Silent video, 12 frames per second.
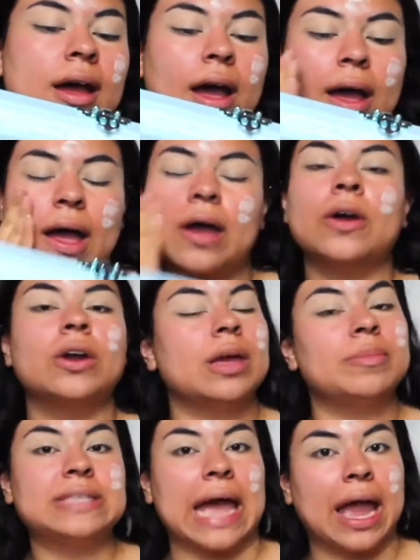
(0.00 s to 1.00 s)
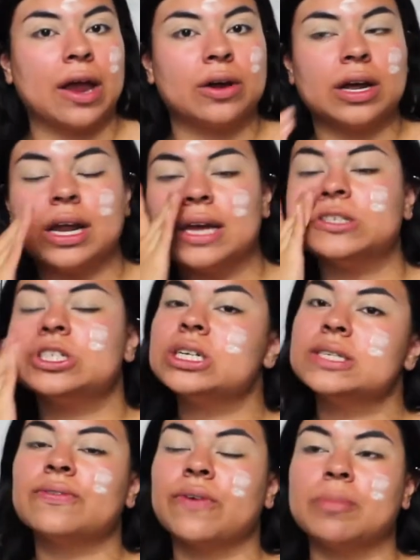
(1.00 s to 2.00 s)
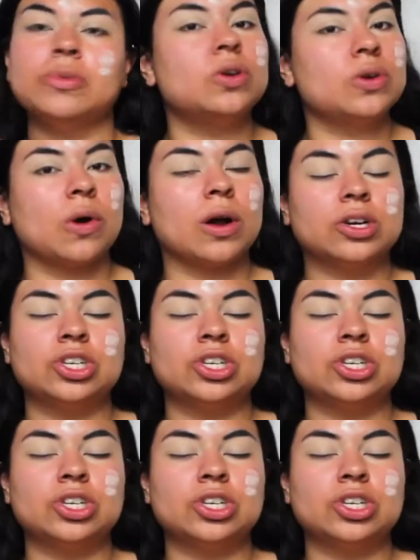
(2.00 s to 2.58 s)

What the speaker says: her name is Erin, and she's from New York.